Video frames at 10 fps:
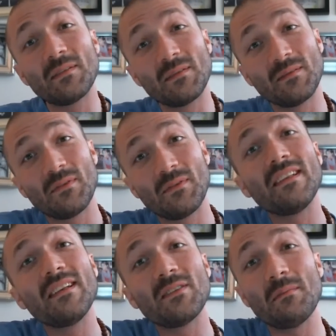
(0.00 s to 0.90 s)
was
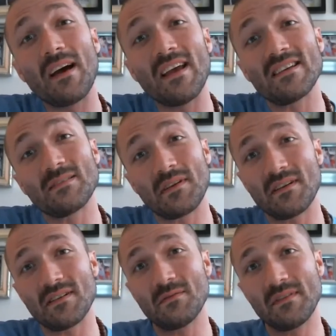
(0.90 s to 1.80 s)
literally my
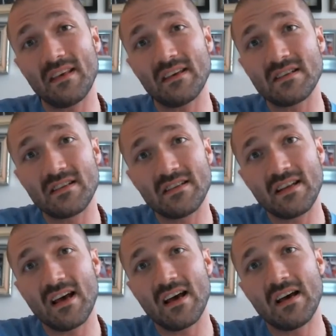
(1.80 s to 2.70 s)
experience with this
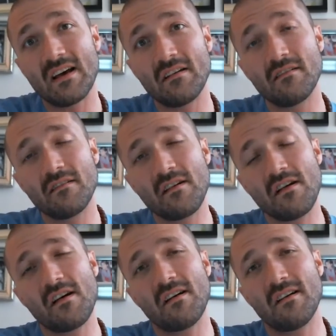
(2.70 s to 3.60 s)

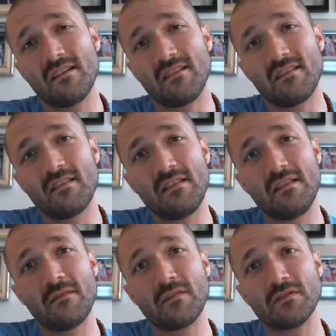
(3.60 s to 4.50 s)
the
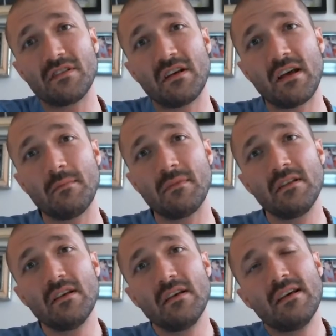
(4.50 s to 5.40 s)
first time, and
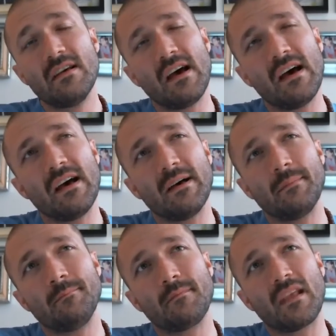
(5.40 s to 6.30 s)

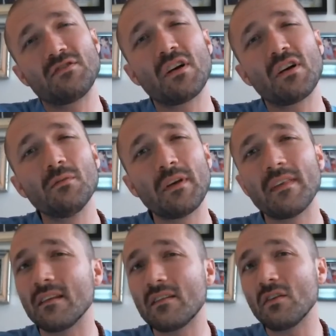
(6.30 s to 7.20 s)
I struggled with
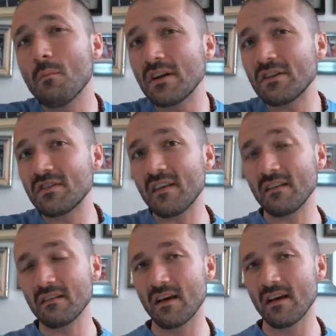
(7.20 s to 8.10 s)
it so much that
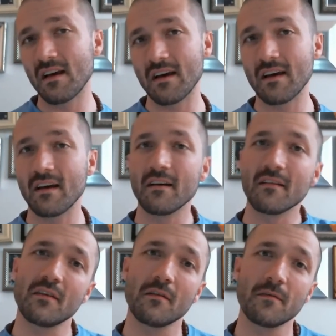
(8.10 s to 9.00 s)

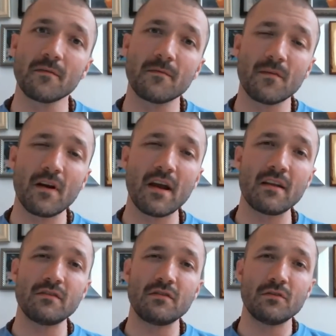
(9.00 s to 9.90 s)
the
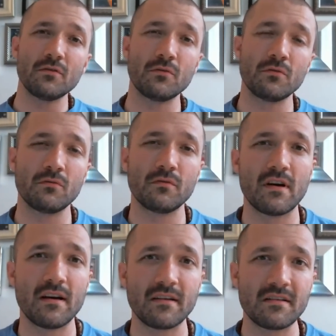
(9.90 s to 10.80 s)
friend who
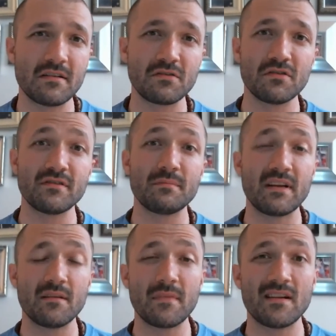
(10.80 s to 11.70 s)
had introduced me
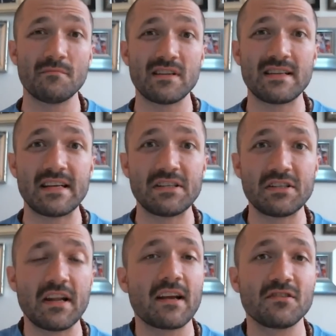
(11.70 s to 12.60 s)
to metta
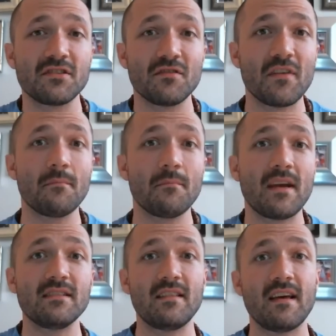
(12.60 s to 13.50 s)
meditation actually
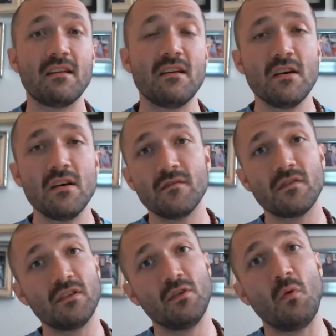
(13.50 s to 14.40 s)
recommended that for a
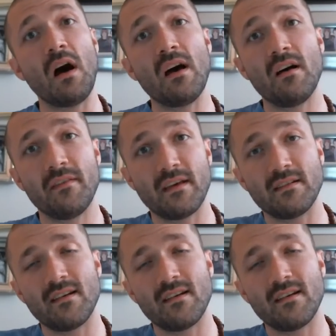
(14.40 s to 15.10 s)
little while that